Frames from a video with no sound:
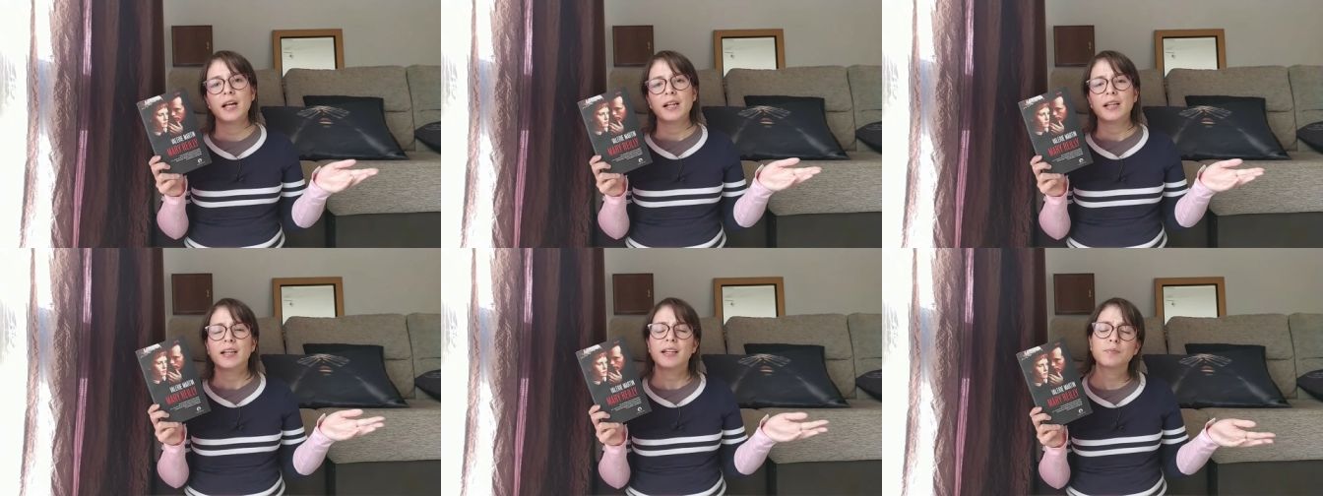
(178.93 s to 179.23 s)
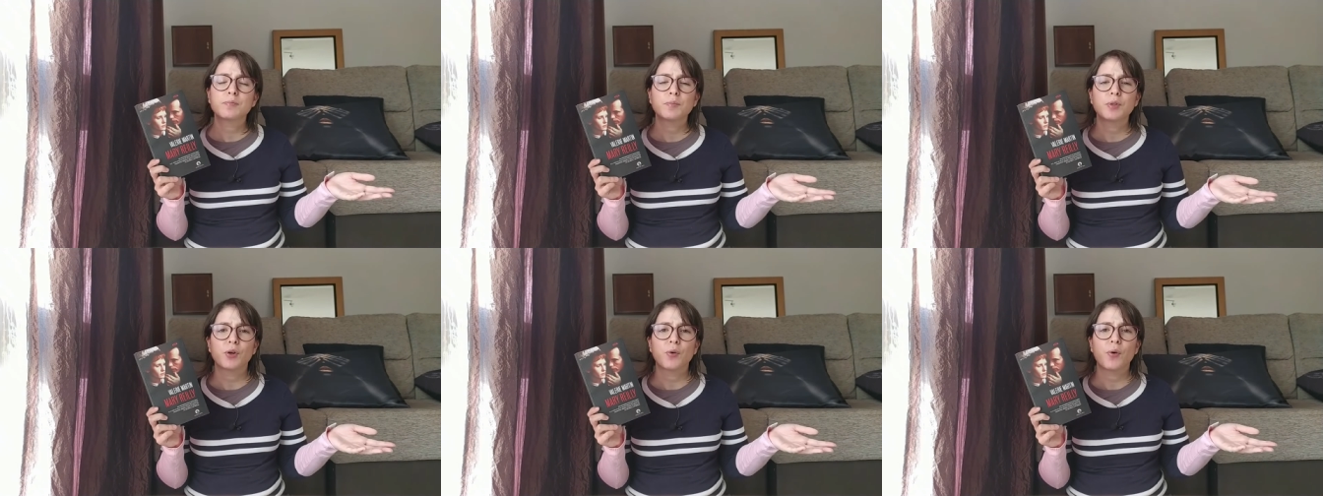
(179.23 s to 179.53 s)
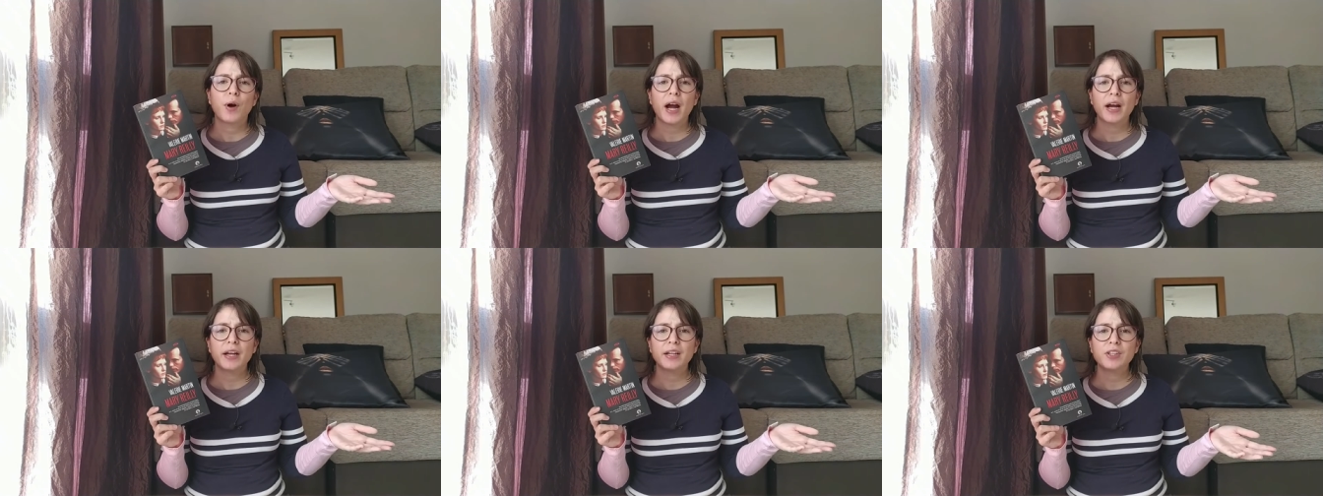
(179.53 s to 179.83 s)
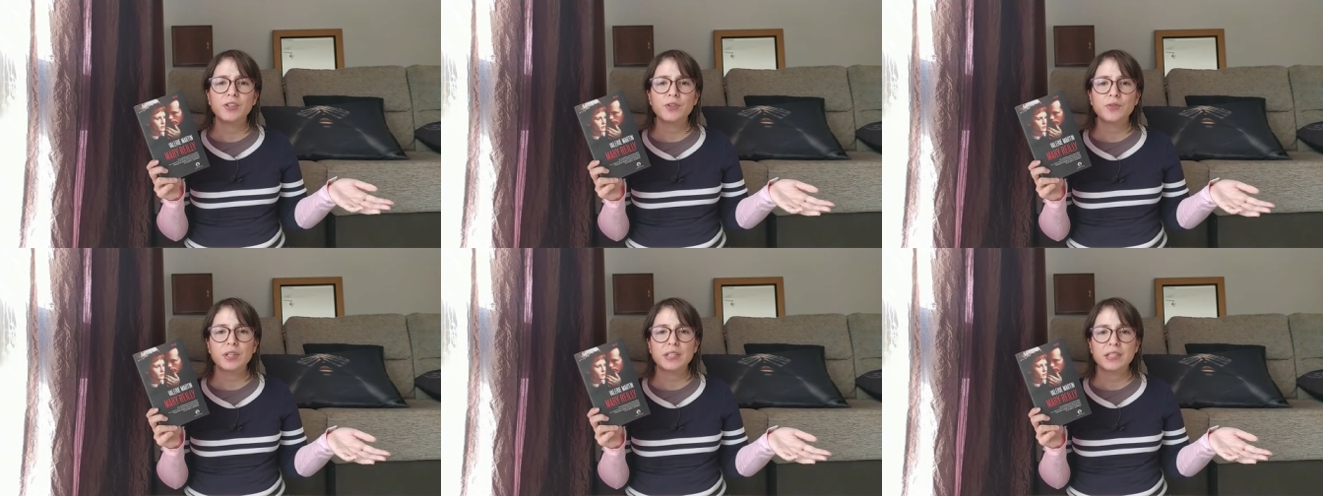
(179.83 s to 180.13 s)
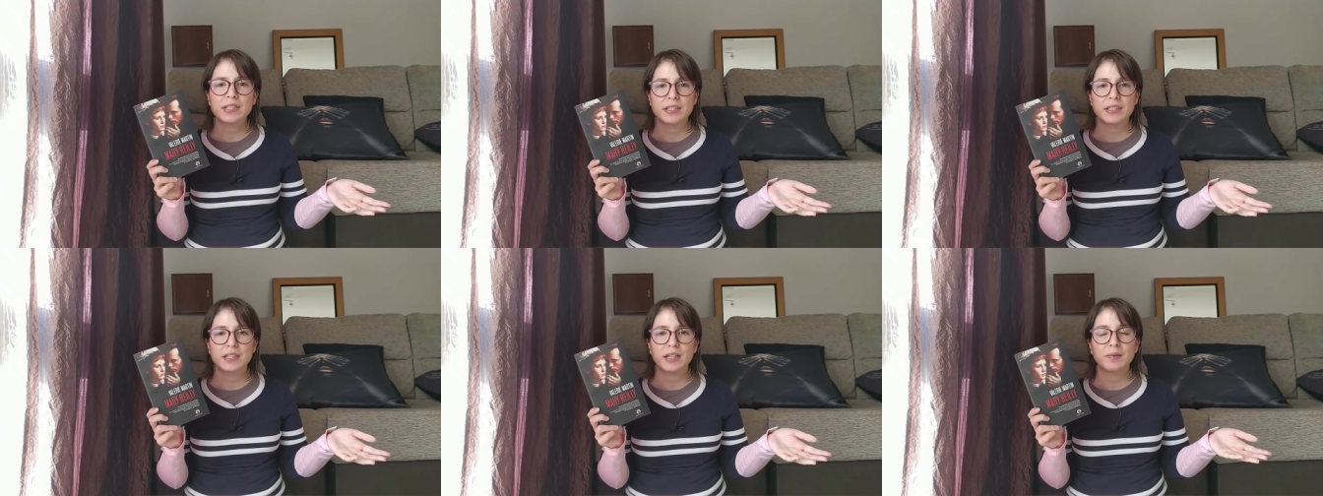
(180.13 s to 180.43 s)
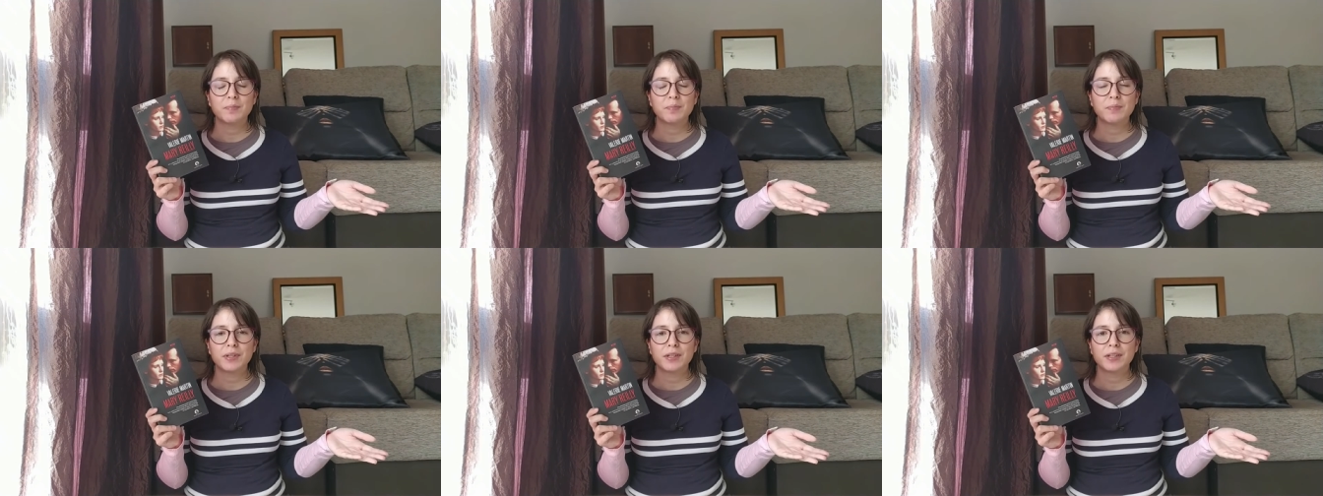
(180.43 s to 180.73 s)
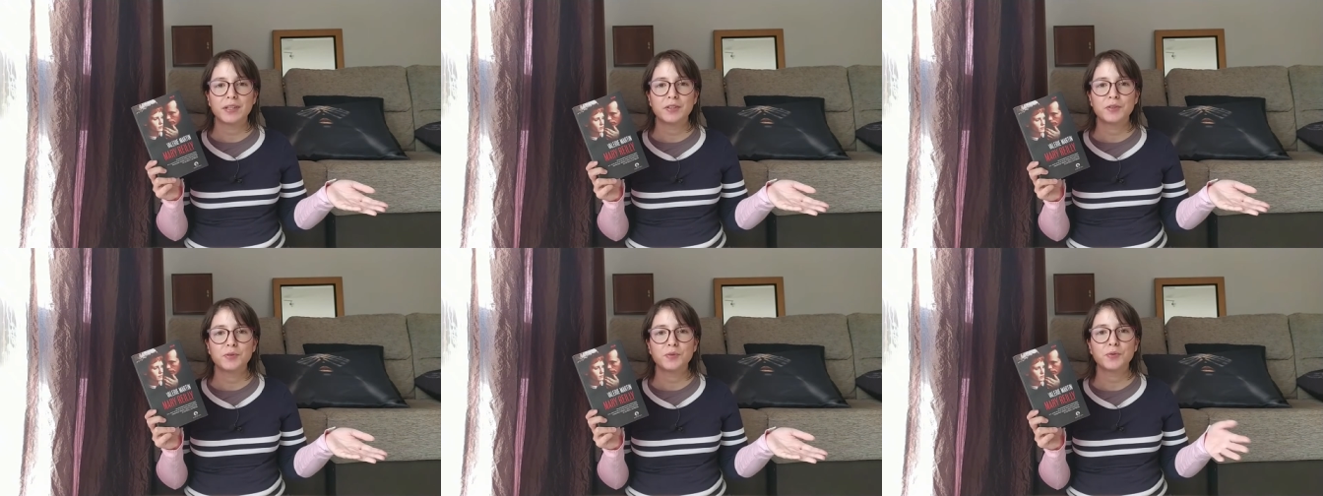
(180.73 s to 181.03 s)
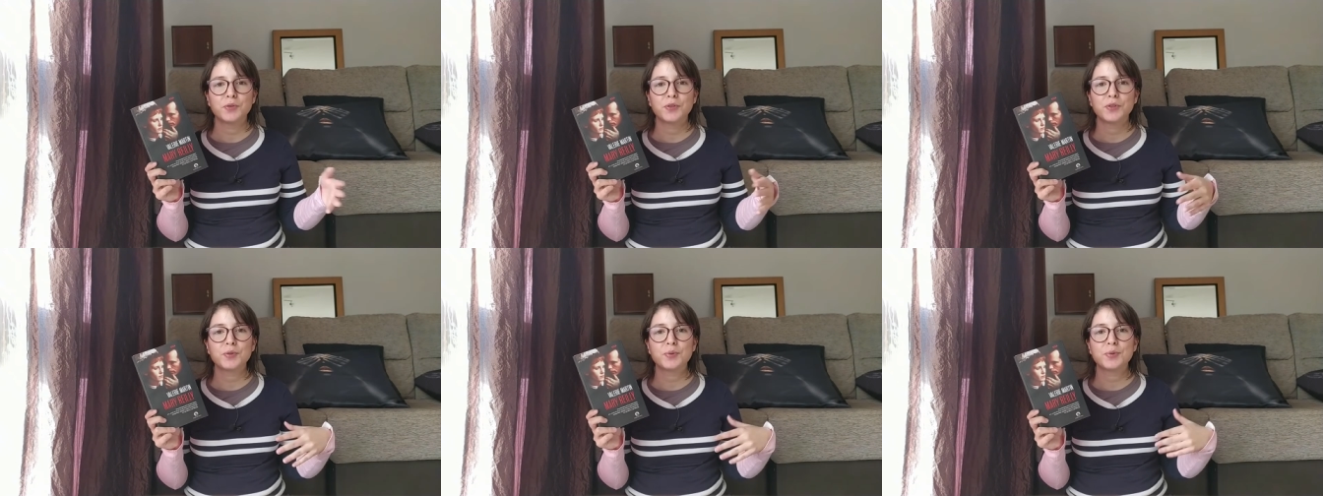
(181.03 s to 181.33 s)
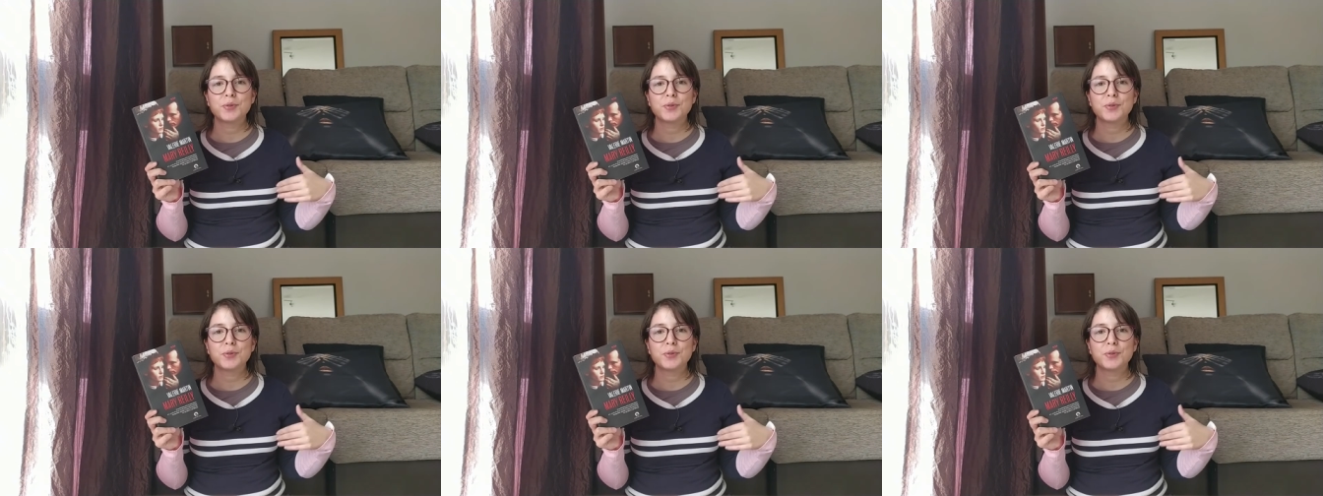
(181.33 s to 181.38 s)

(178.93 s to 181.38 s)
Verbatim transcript: Let me know, are you the same? Do you